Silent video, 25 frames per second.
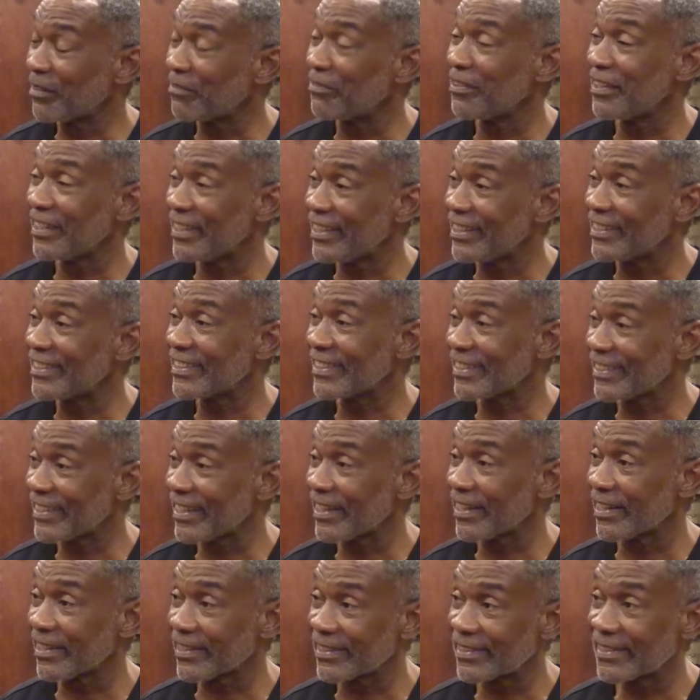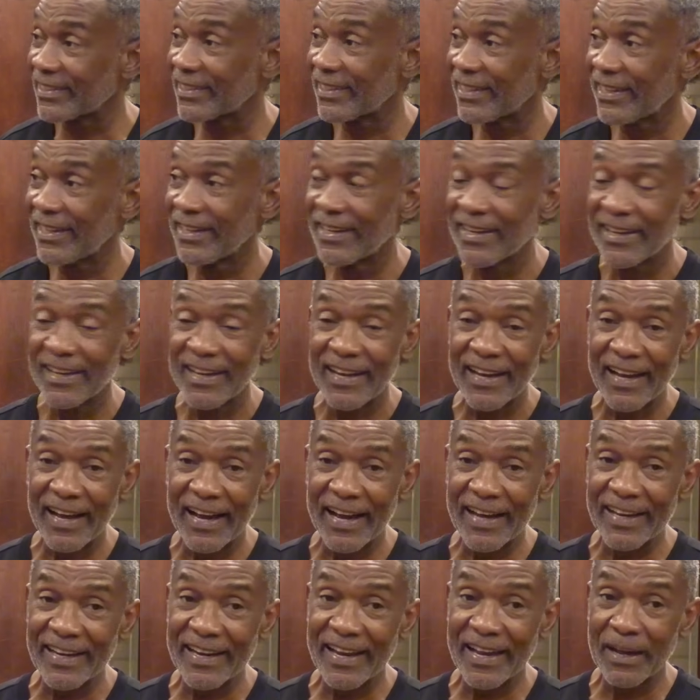Village, yes.
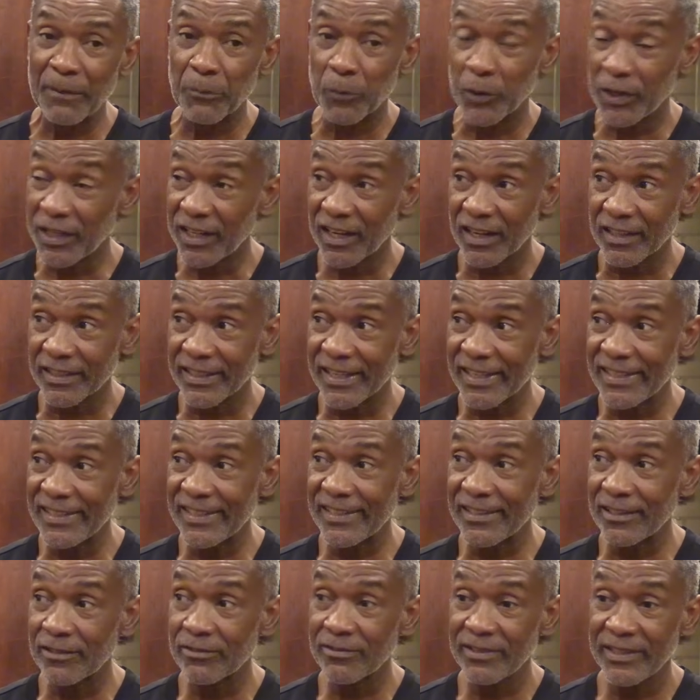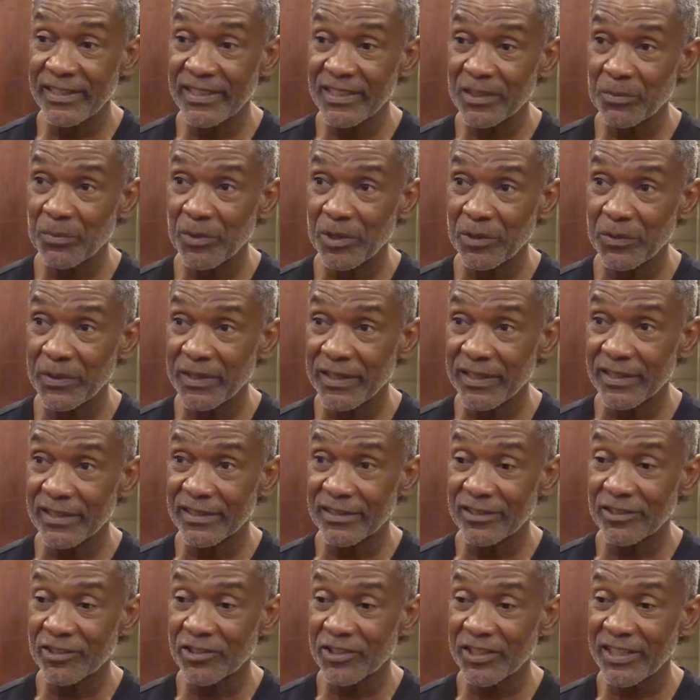And we're not yet in the race, but we're in the
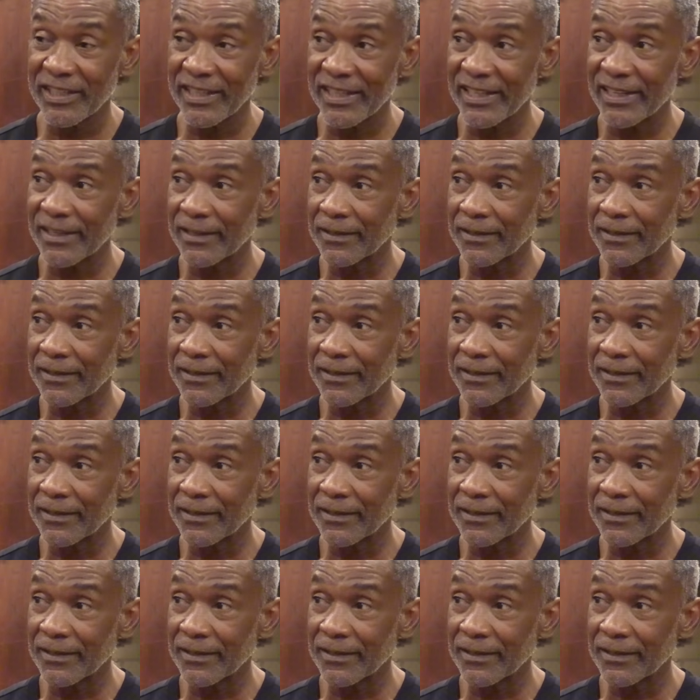training.